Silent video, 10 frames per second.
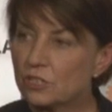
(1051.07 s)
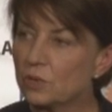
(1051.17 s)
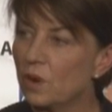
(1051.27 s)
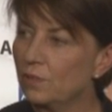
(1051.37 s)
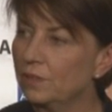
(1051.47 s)

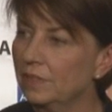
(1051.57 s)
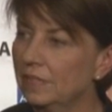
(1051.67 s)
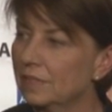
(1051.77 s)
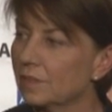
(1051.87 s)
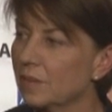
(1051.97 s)
Too often,
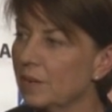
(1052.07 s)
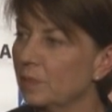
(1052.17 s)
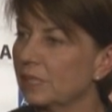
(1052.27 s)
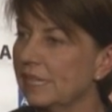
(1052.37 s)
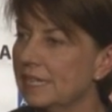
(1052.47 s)
we're
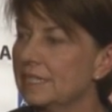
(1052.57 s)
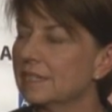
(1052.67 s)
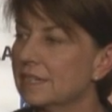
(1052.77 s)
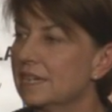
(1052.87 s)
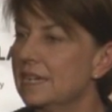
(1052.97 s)

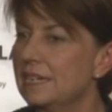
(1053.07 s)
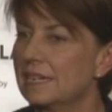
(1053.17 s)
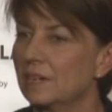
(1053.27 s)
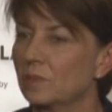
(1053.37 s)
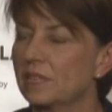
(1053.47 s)
presented
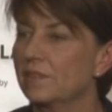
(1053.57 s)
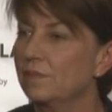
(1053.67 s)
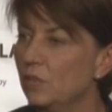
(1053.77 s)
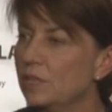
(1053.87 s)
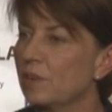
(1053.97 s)
with the
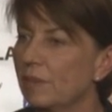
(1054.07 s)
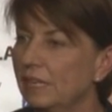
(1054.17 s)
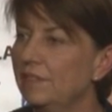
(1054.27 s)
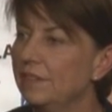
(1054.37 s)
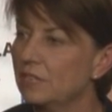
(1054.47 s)
view that we
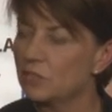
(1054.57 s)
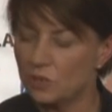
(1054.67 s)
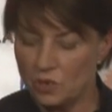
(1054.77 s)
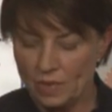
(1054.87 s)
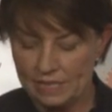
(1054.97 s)
live in
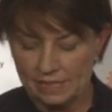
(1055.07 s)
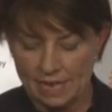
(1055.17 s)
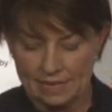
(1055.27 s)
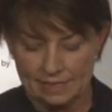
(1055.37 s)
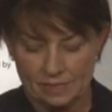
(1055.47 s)
two
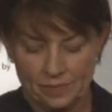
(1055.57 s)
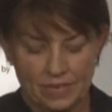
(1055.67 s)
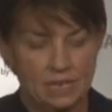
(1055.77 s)
Queenslands: